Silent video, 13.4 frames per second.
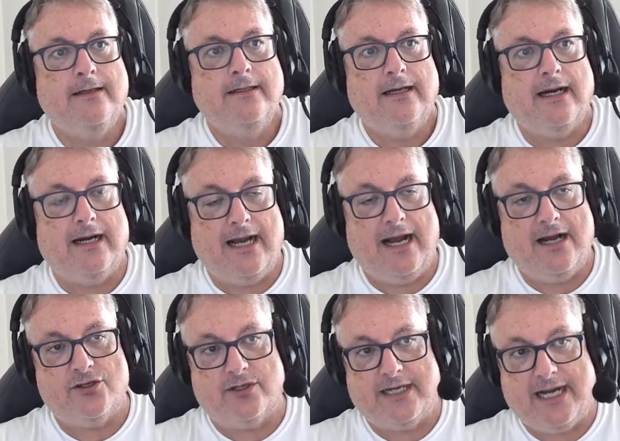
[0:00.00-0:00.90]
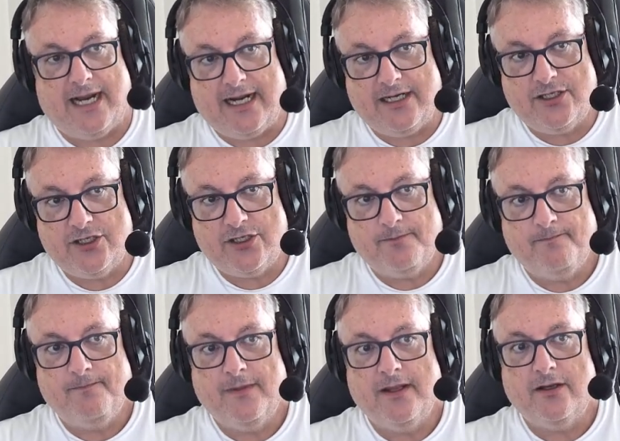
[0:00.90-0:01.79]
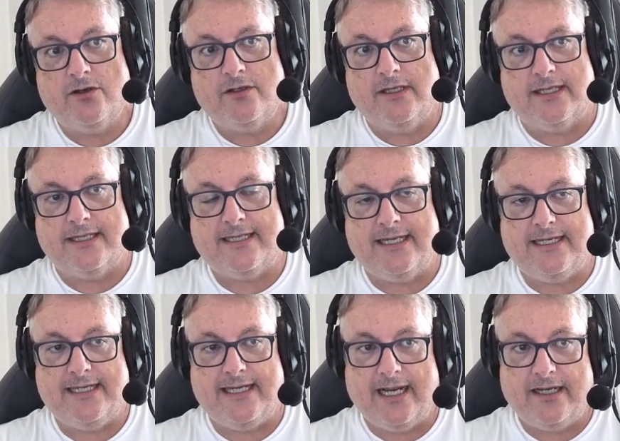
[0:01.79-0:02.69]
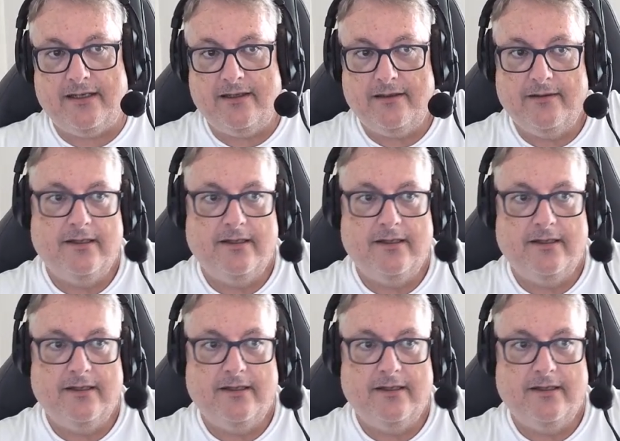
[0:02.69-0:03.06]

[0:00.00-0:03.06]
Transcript: uh, Azure Cache, the CDN,